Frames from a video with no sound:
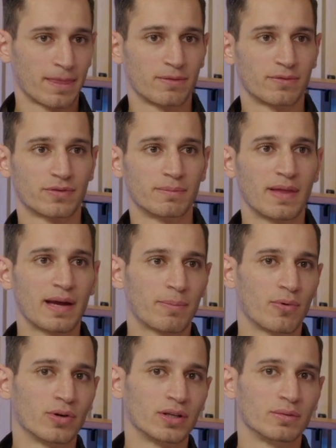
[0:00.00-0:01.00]
From that
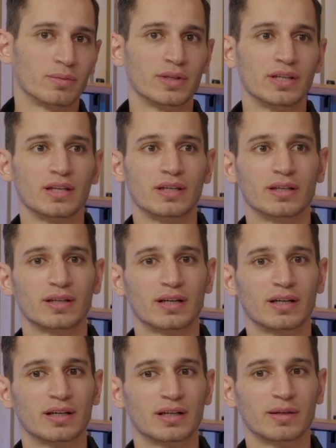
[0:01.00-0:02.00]
point, we
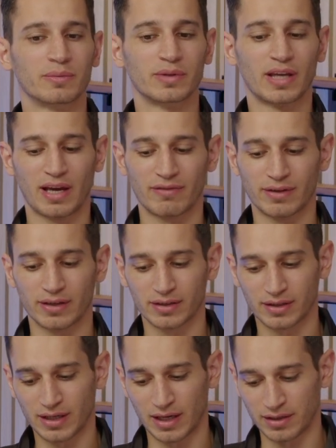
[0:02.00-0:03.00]
have a
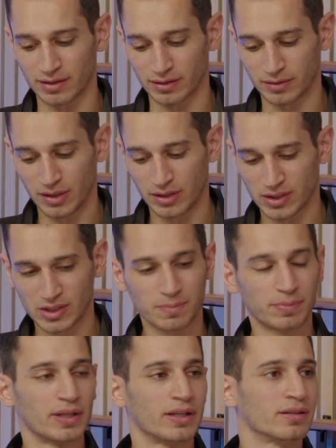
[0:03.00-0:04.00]
kind of
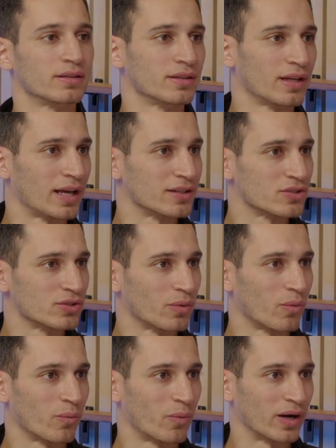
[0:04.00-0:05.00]
split as to
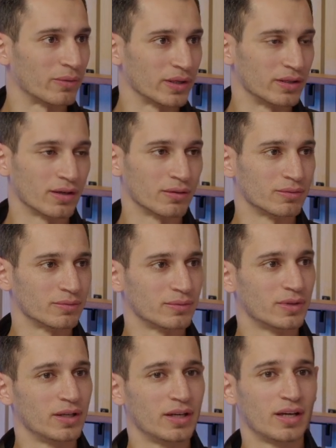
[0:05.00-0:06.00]
where we go.
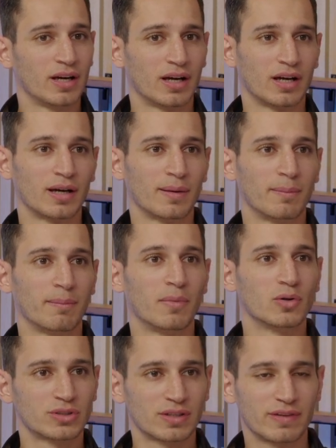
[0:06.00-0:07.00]

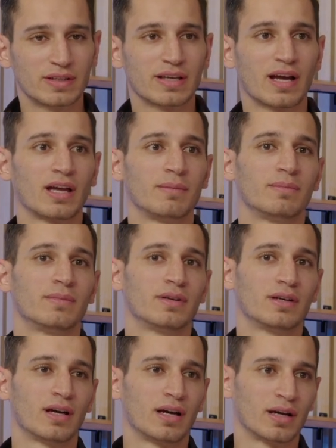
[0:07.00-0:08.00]
Most of the time,
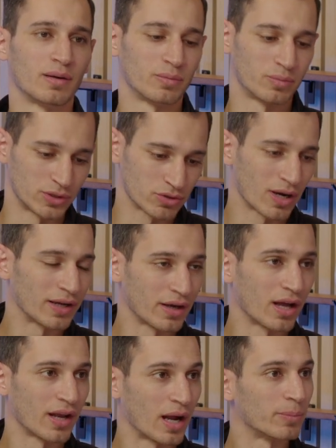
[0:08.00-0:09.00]
we try
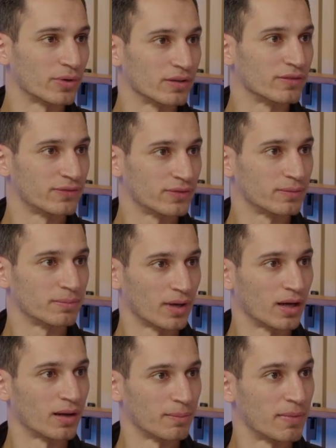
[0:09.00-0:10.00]
non-operative
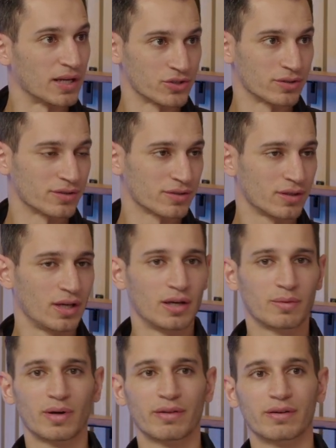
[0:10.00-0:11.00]
measures,
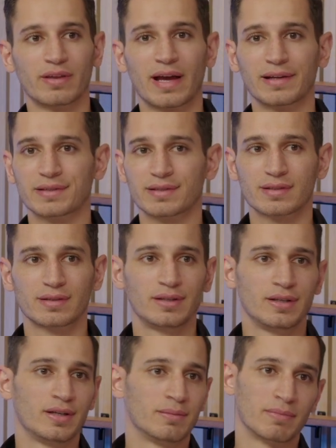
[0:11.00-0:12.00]
whether that's
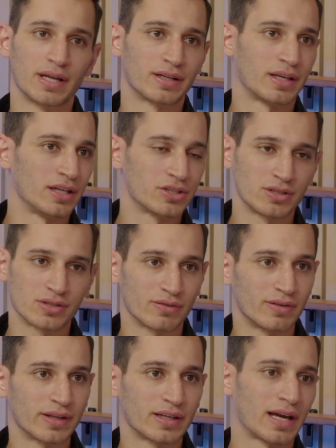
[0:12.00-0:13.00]
medications over
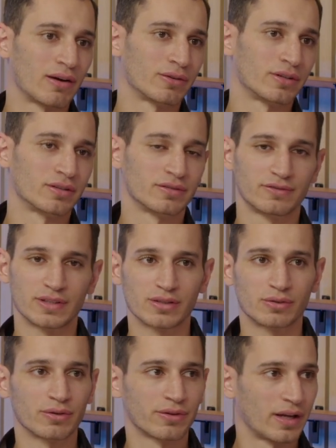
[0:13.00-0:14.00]
the counter,
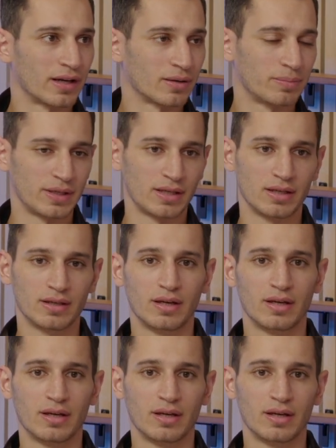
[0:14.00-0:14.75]
physical therapy,